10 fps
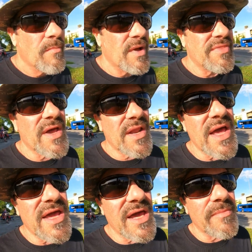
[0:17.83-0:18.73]
But then
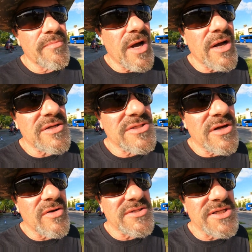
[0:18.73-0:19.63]
I keep
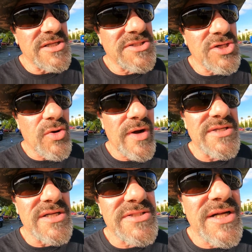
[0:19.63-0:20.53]
also seeing stories
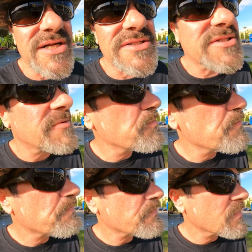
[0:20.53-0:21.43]
that says
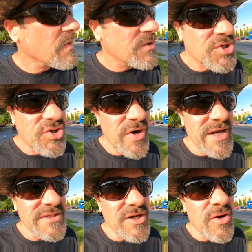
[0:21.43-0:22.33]

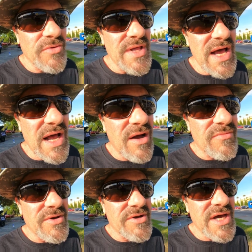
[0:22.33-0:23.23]
Ukraine's holding
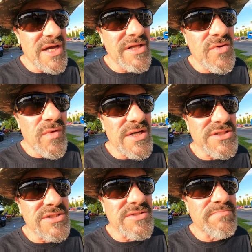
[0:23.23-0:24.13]
out, they're kicking the
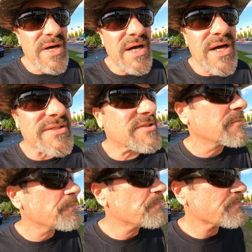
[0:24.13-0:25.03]
Russians' butts,
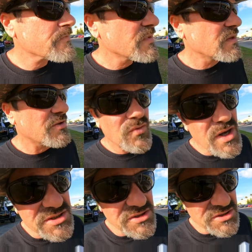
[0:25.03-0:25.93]
the
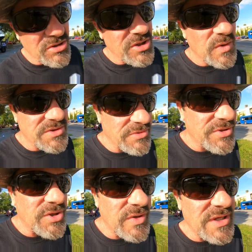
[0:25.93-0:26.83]
Russians don't know what they're
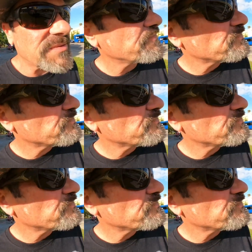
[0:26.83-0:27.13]
doing.